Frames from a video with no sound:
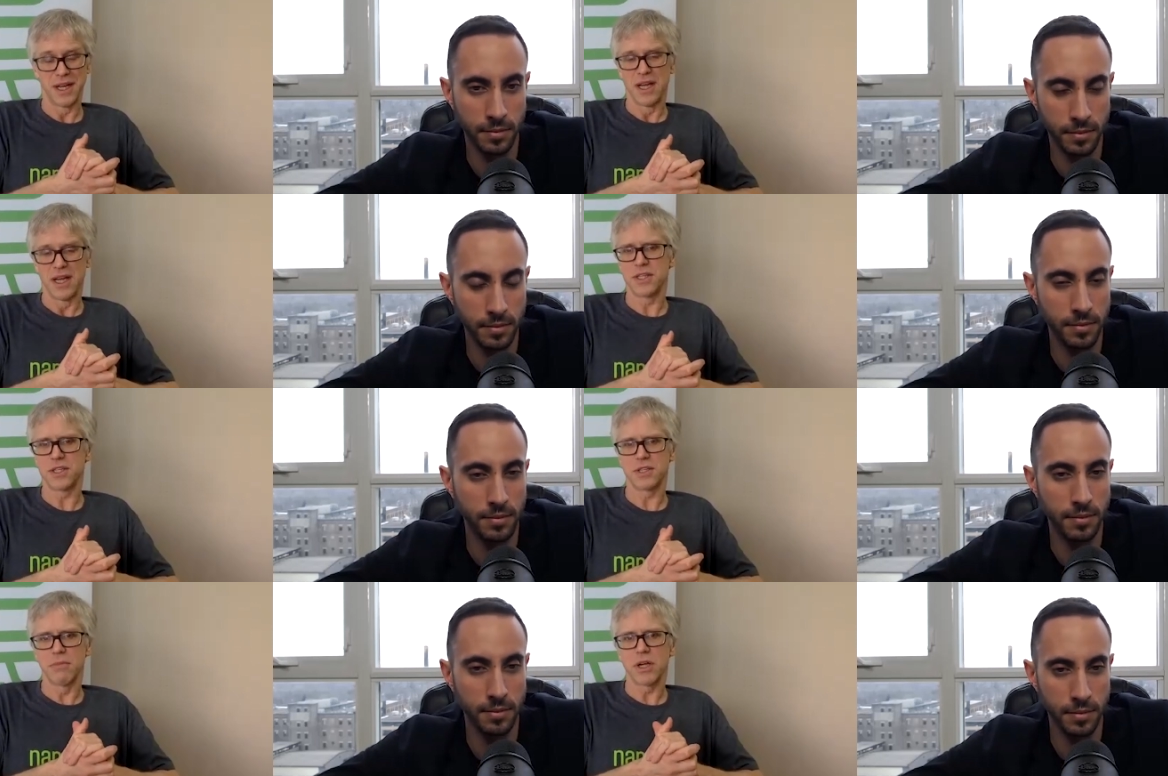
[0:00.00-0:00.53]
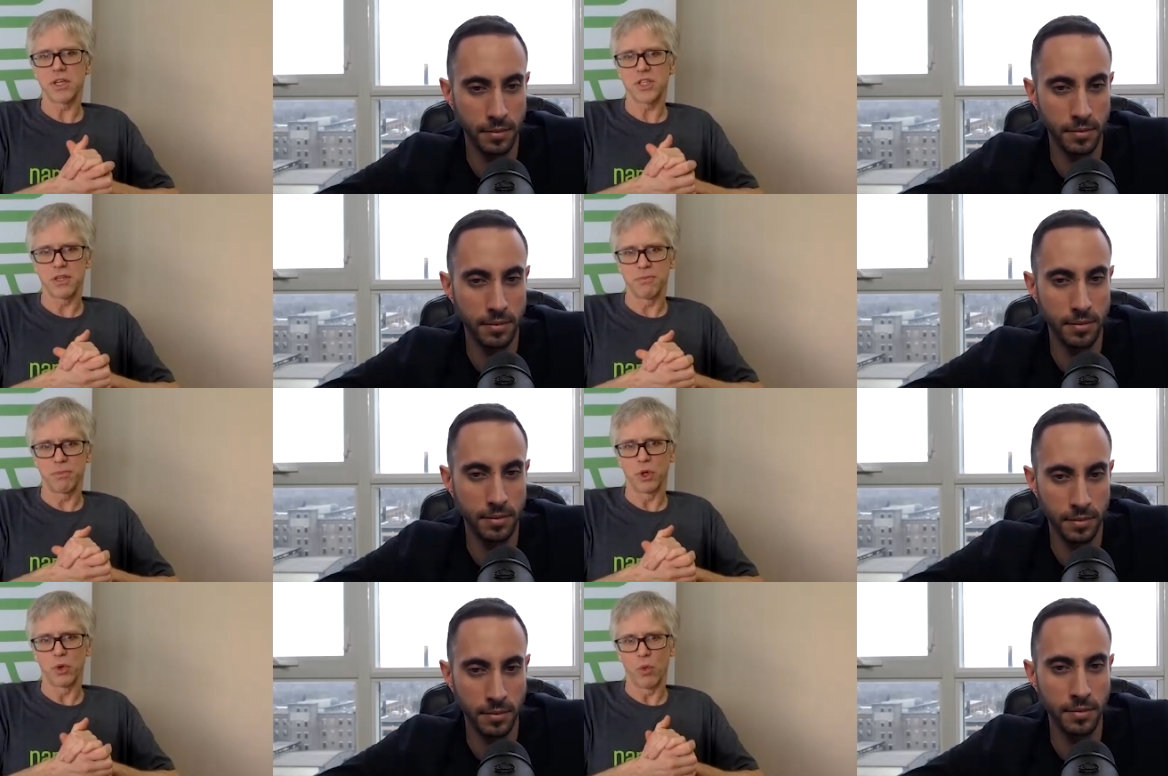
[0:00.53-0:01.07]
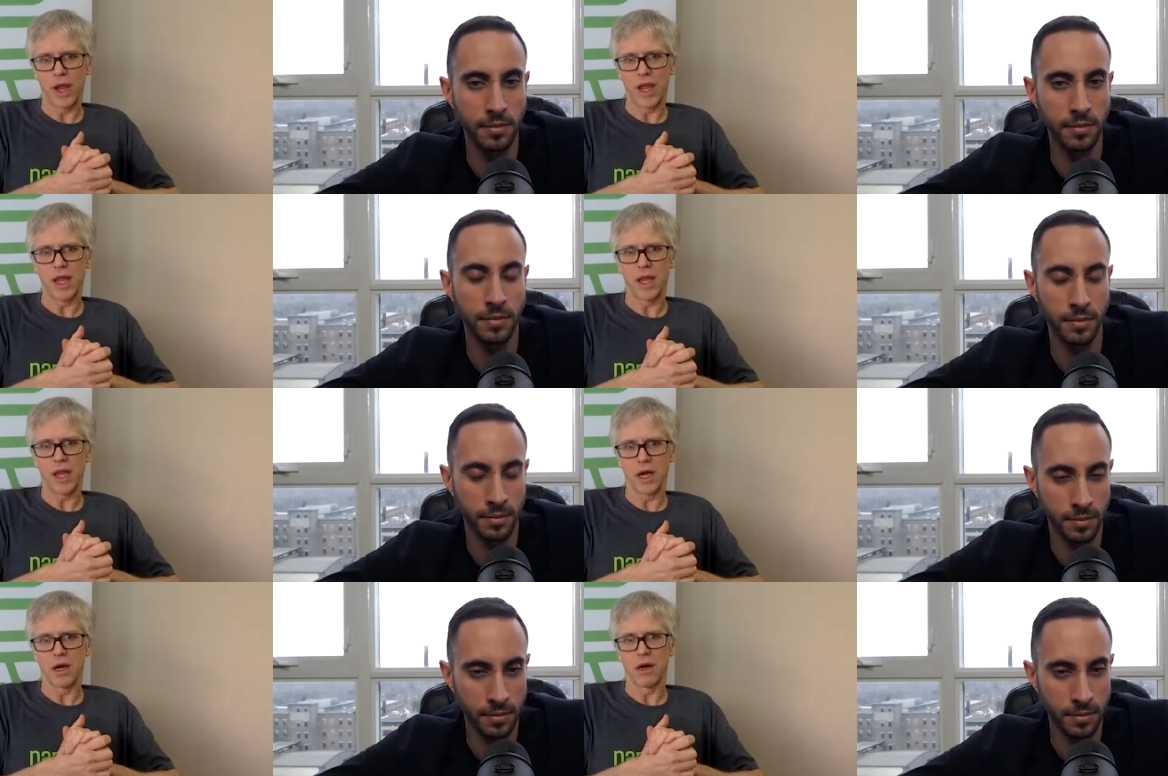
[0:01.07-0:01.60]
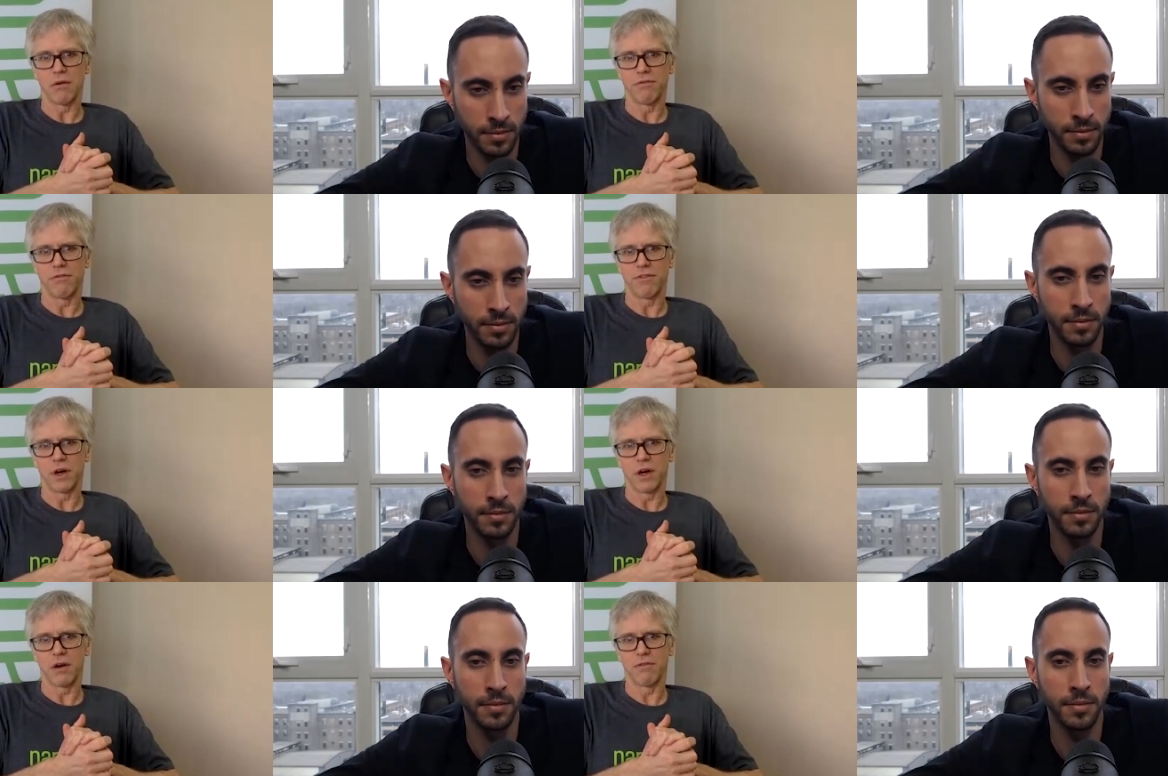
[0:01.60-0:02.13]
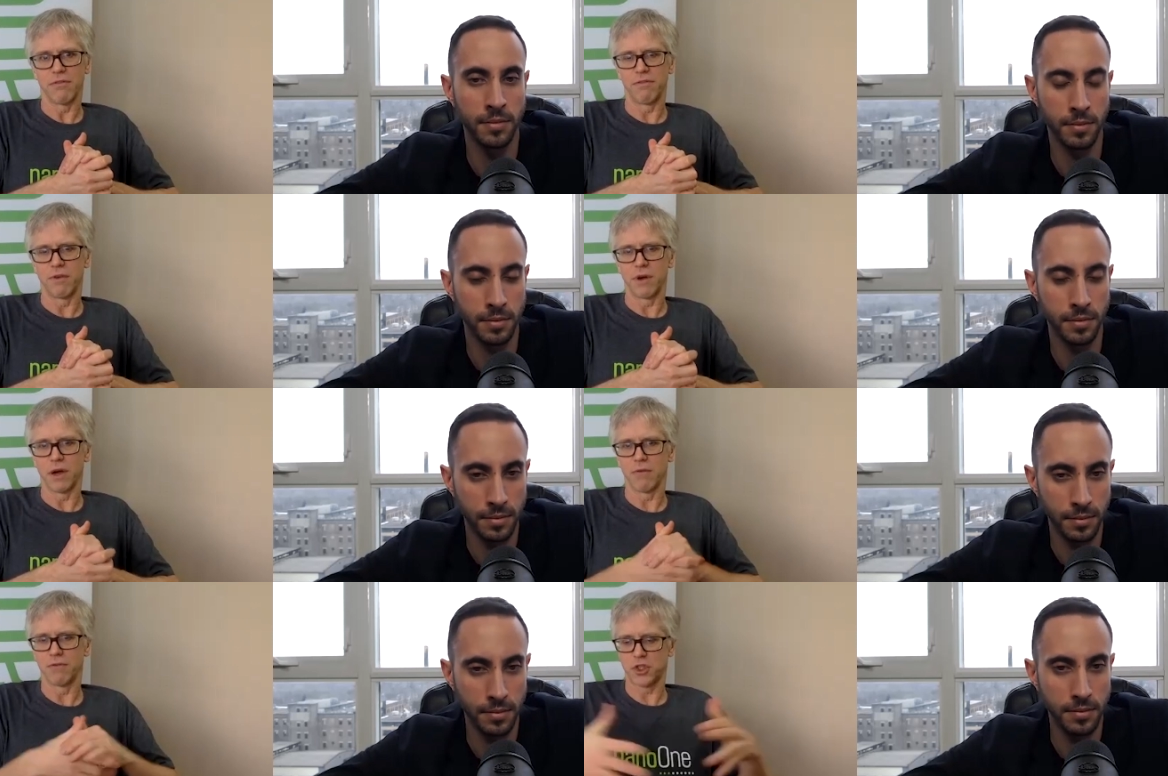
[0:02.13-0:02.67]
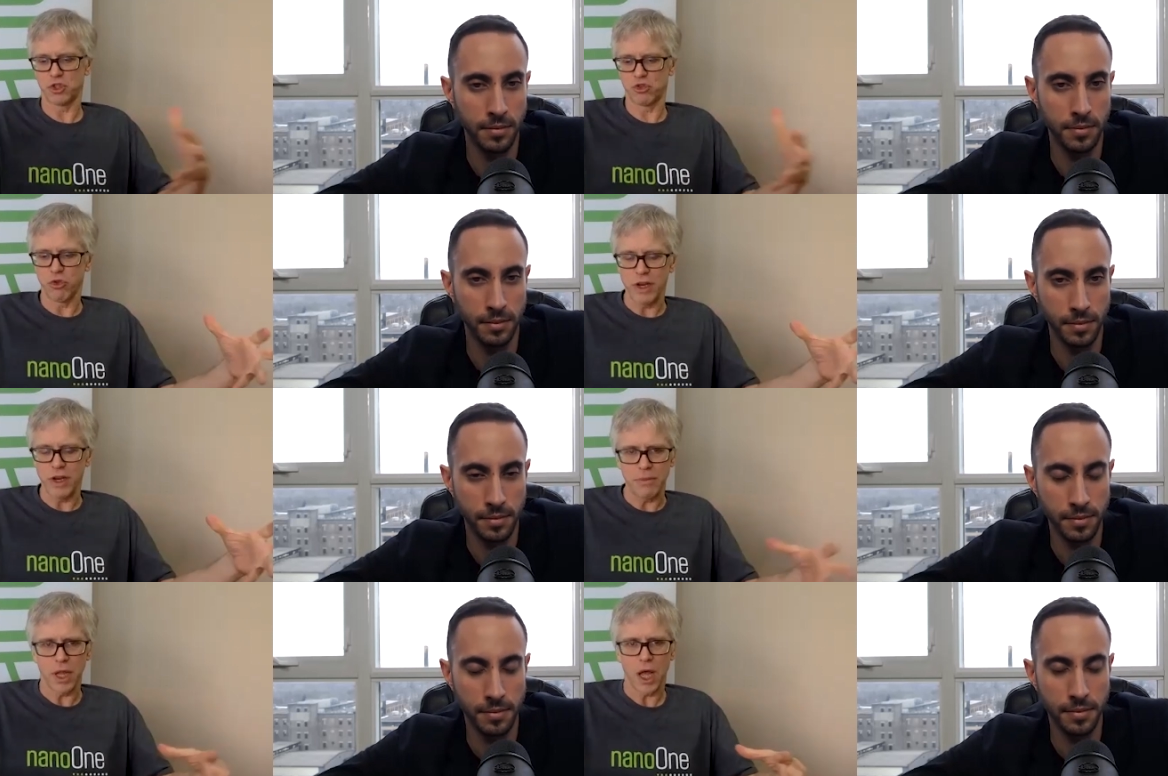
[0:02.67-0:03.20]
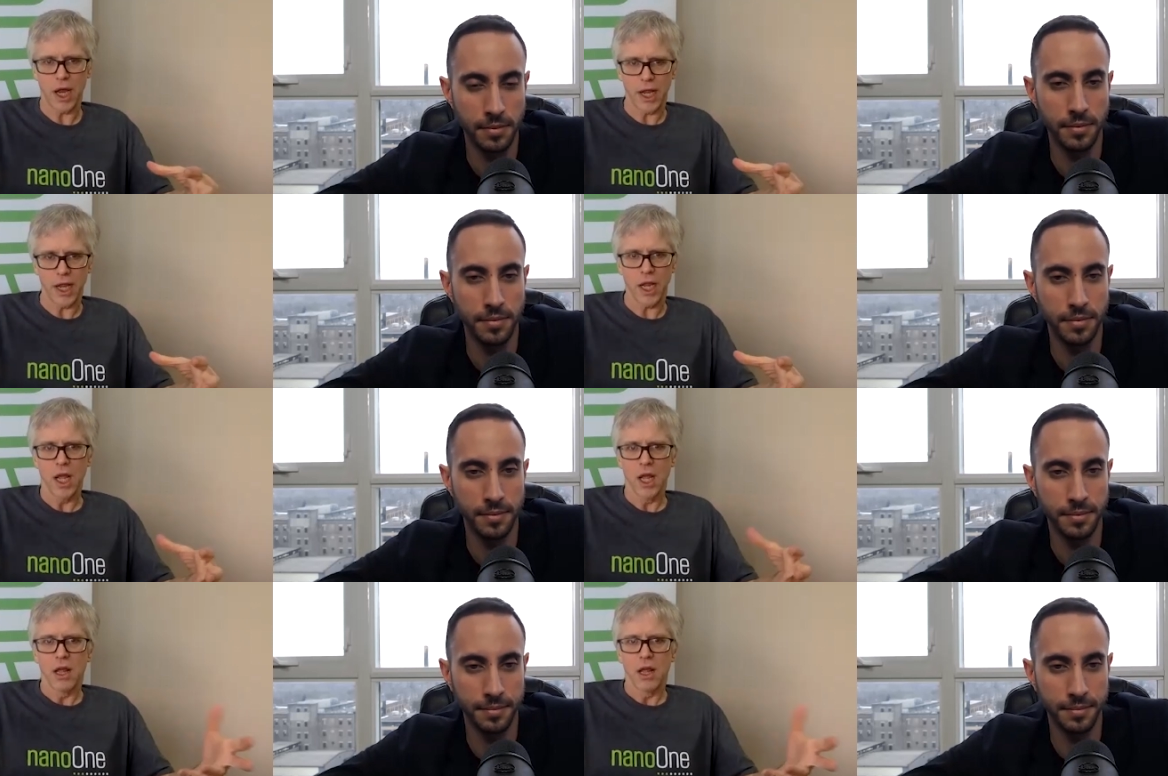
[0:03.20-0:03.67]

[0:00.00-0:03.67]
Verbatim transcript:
Speaker 1: just a much simpler way of, of, of streamlining